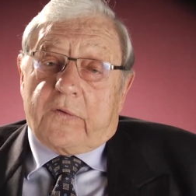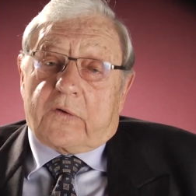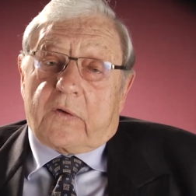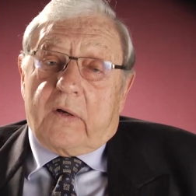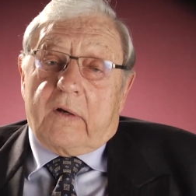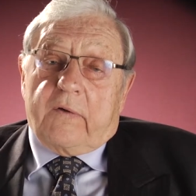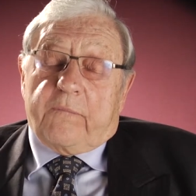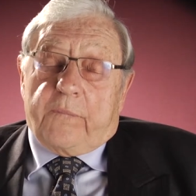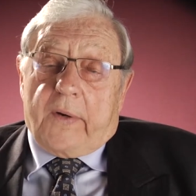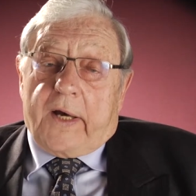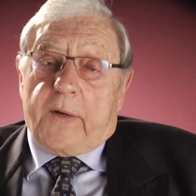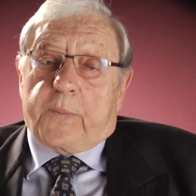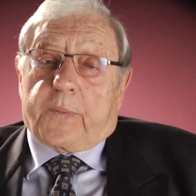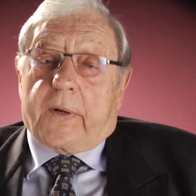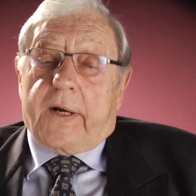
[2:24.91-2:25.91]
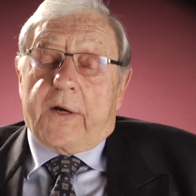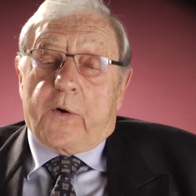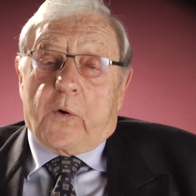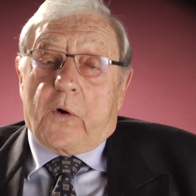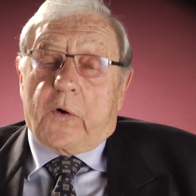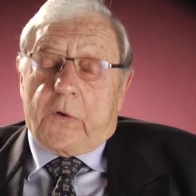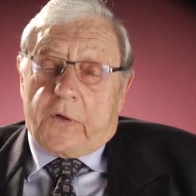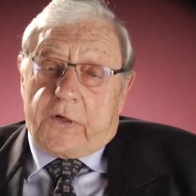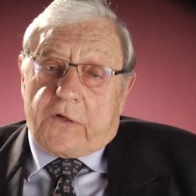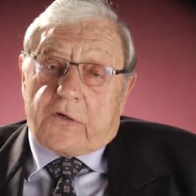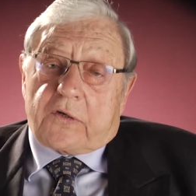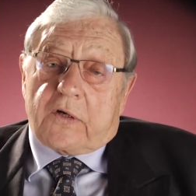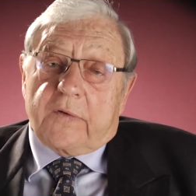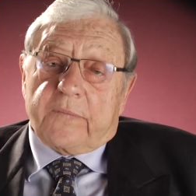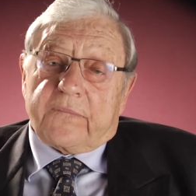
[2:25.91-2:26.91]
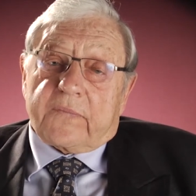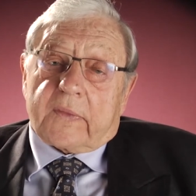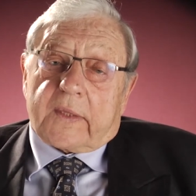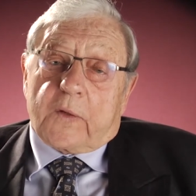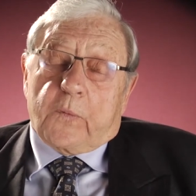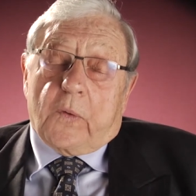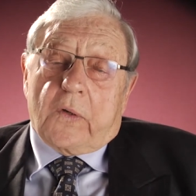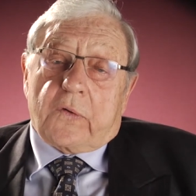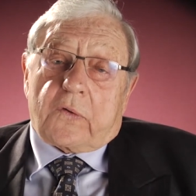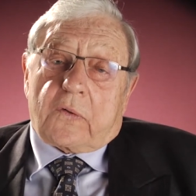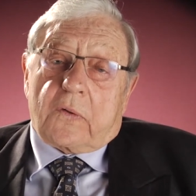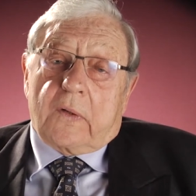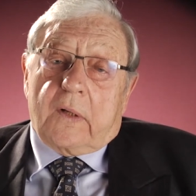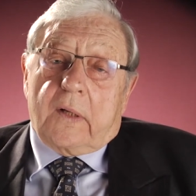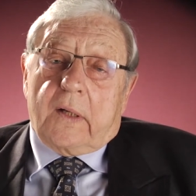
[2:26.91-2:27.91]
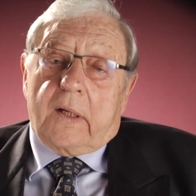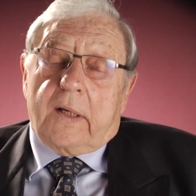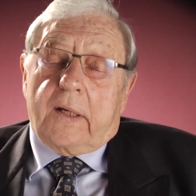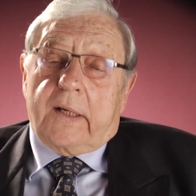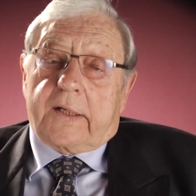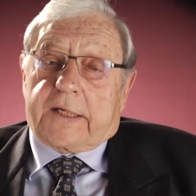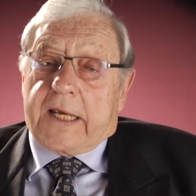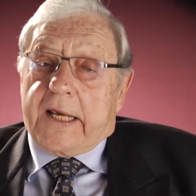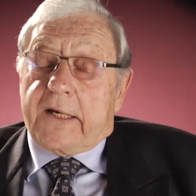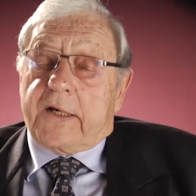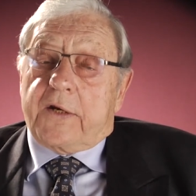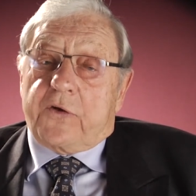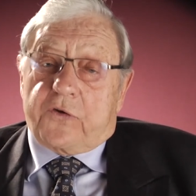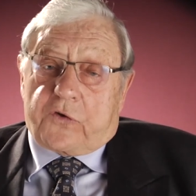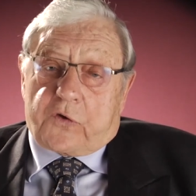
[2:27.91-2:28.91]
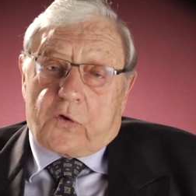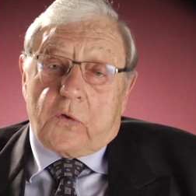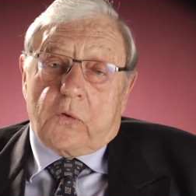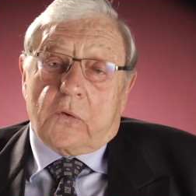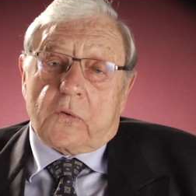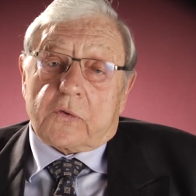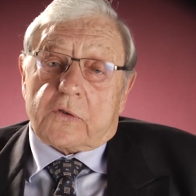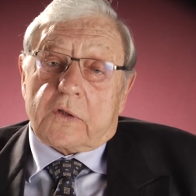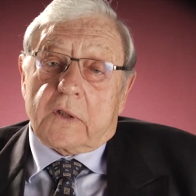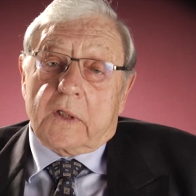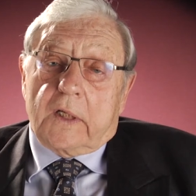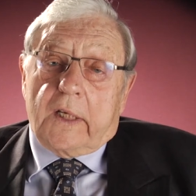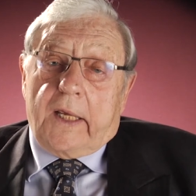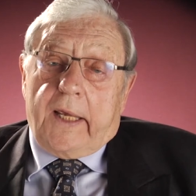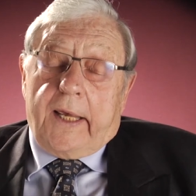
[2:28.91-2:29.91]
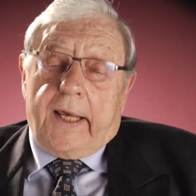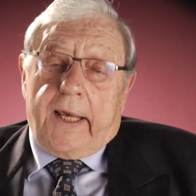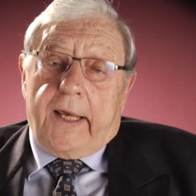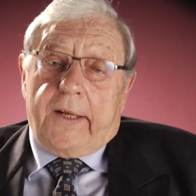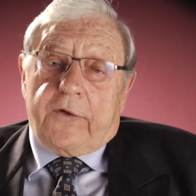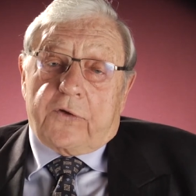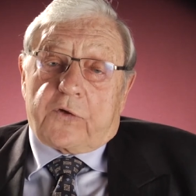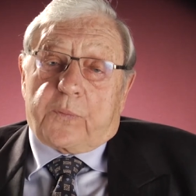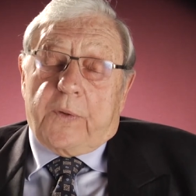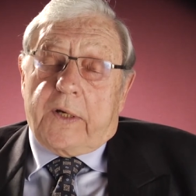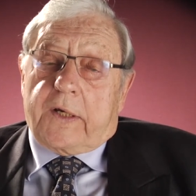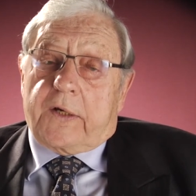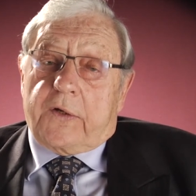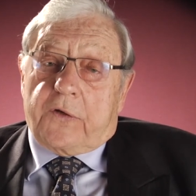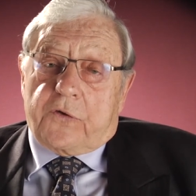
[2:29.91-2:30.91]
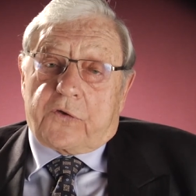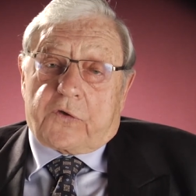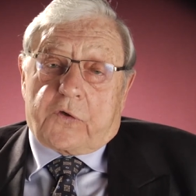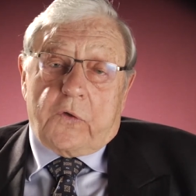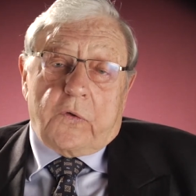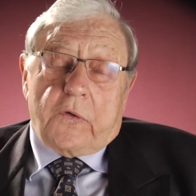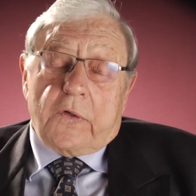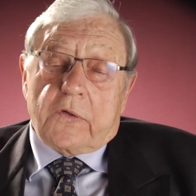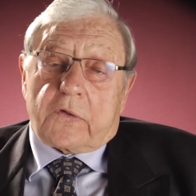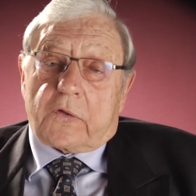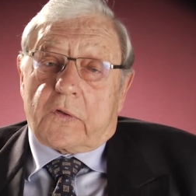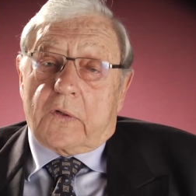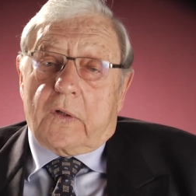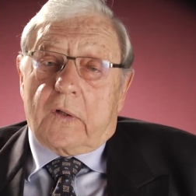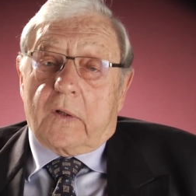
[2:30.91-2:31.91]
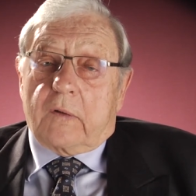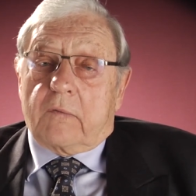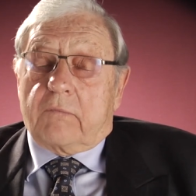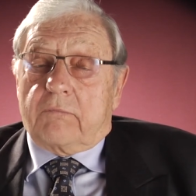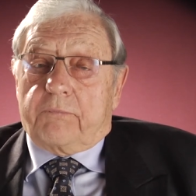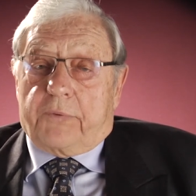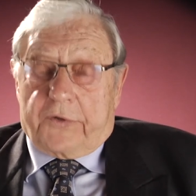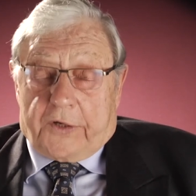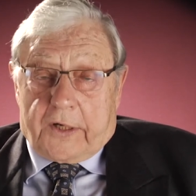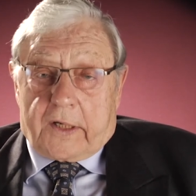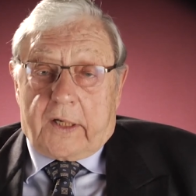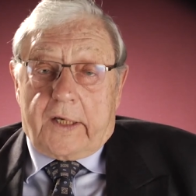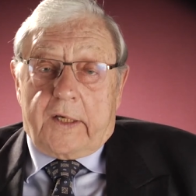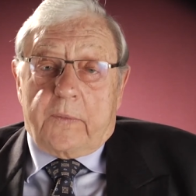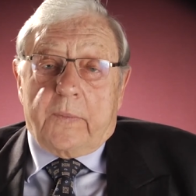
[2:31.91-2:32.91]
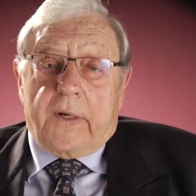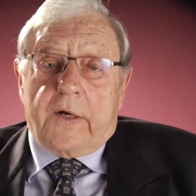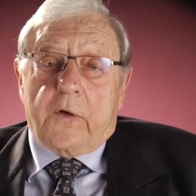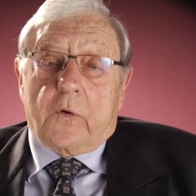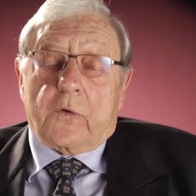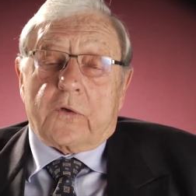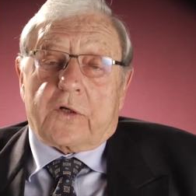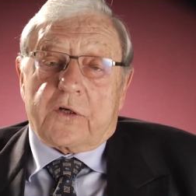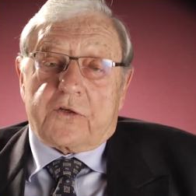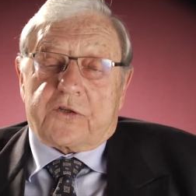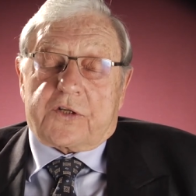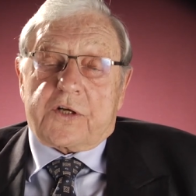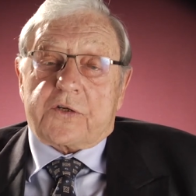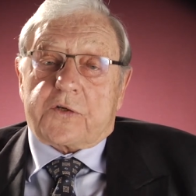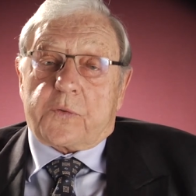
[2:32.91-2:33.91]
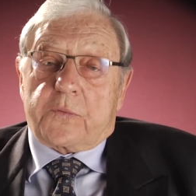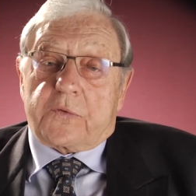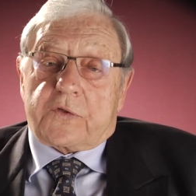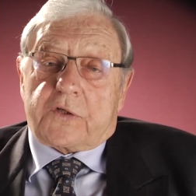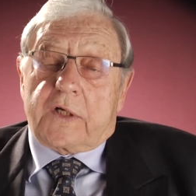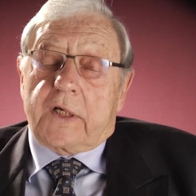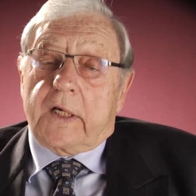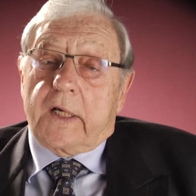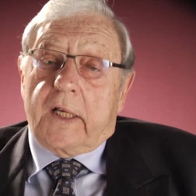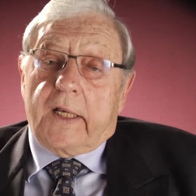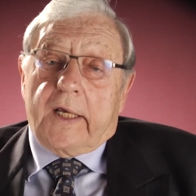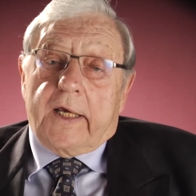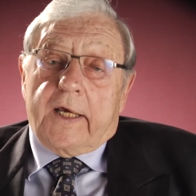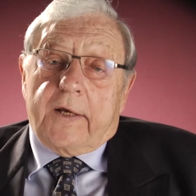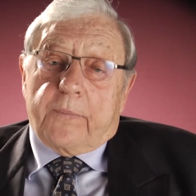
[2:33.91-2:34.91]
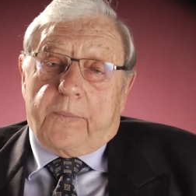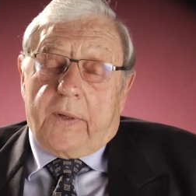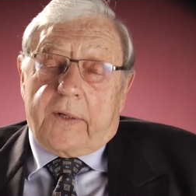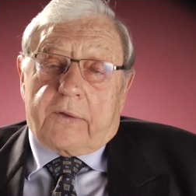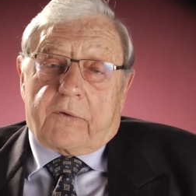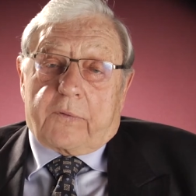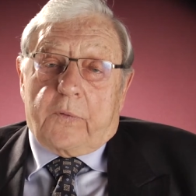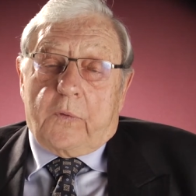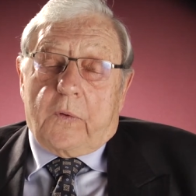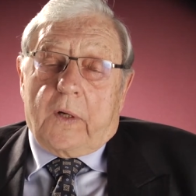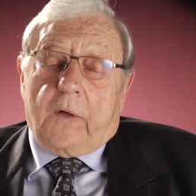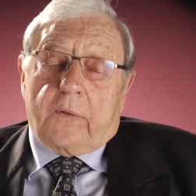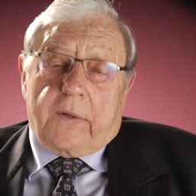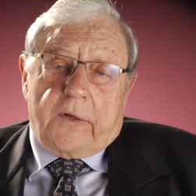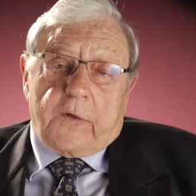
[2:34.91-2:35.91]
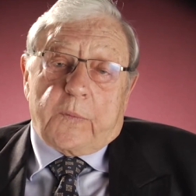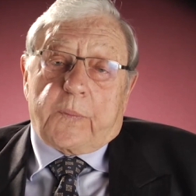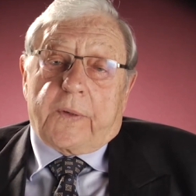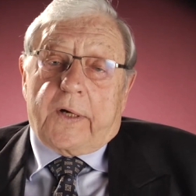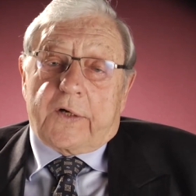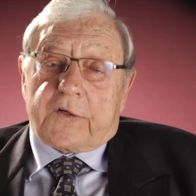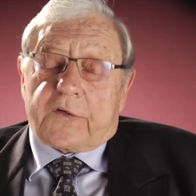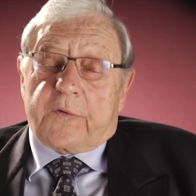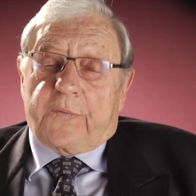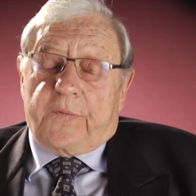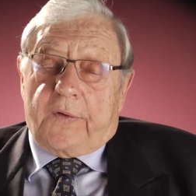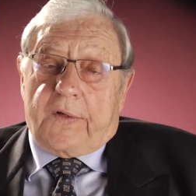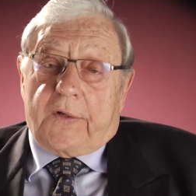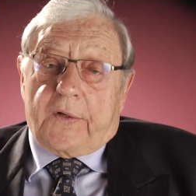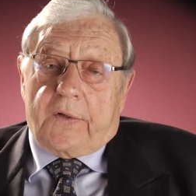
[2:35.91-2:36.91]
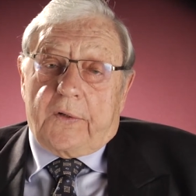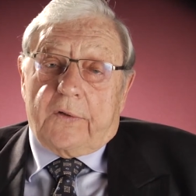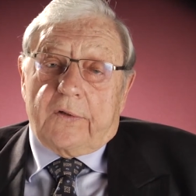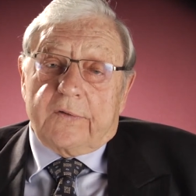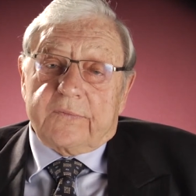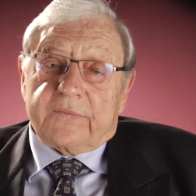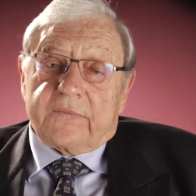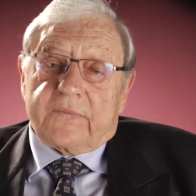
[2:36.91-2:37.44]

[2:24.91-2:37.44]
of my priorities was attending schools and speaking to students, particularly in my own constituency, but throughout other parts of Ontario.